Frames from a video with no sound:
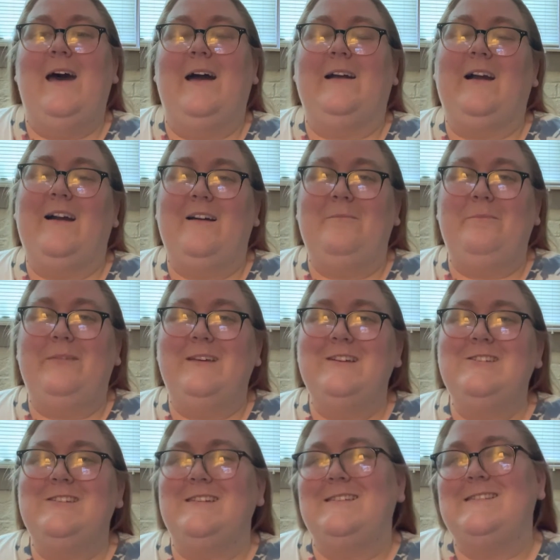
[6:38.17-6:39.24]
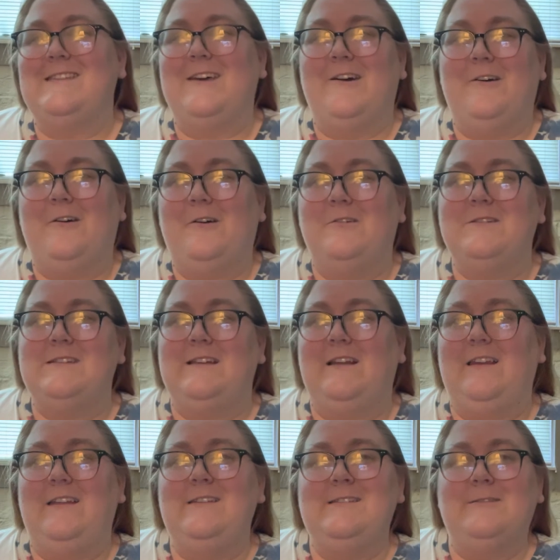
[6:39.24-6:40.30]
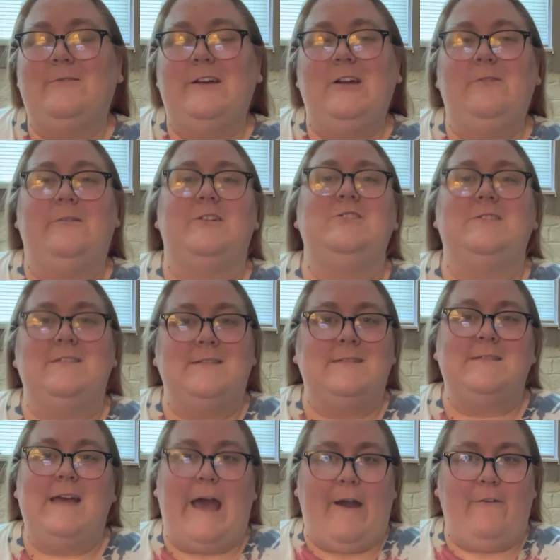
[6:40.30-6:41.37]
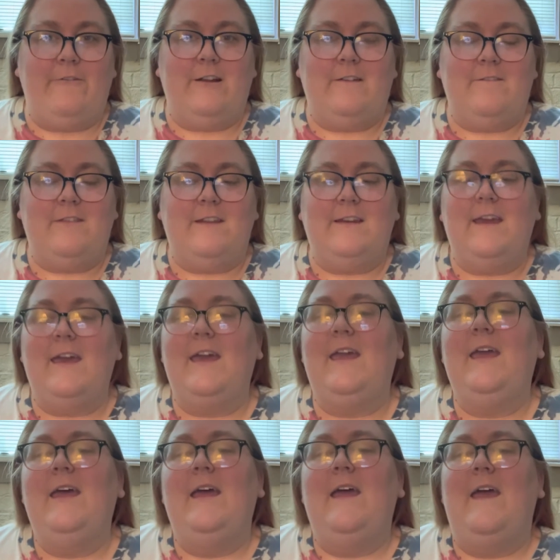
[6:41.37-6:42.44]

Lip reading: accomplish is the OOTD Square, which is Outfit of the Day,